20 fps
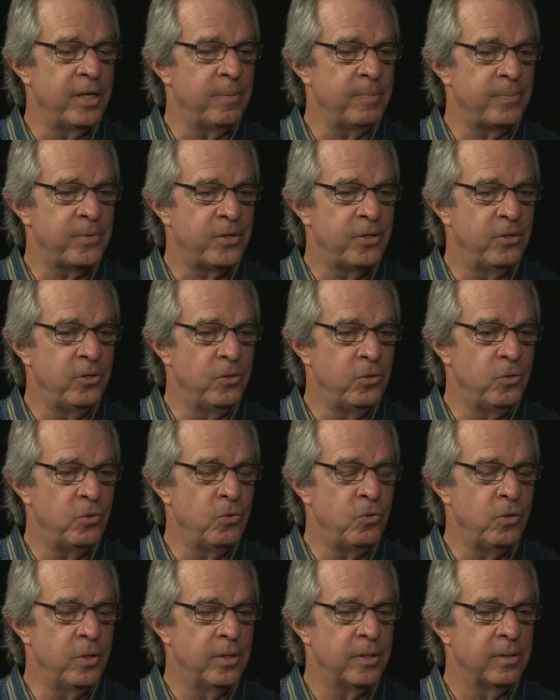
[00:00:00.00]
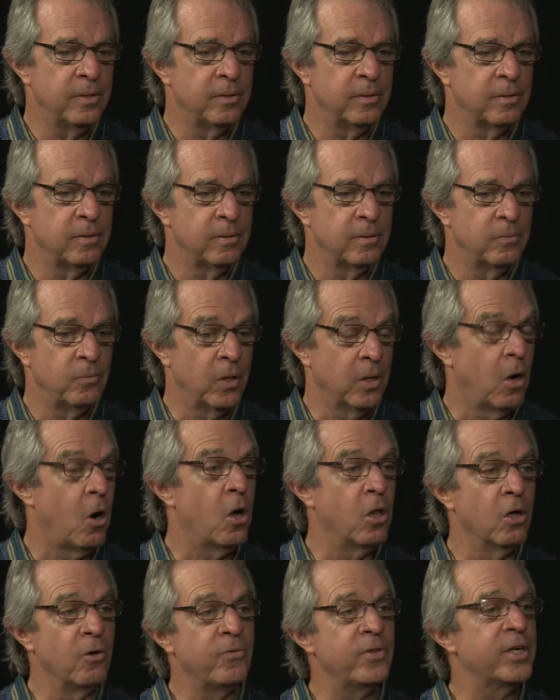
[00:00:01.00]
him to,
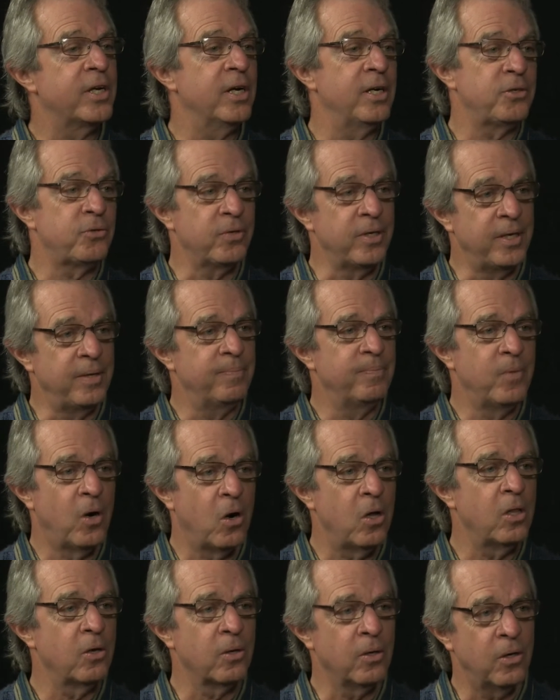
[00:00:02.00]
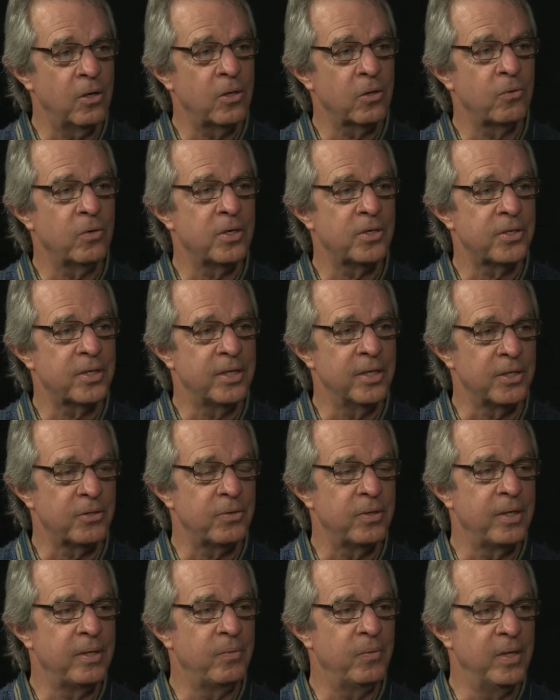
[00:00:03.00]
all over the country, all across the
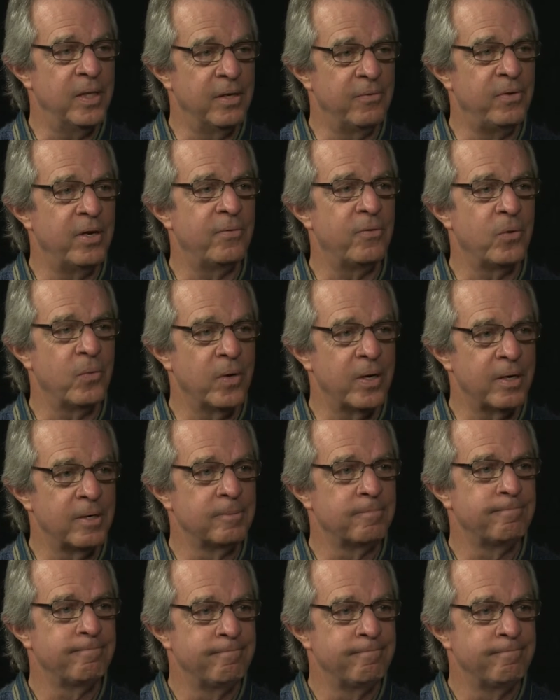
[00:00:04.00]
country. We lived everywhere.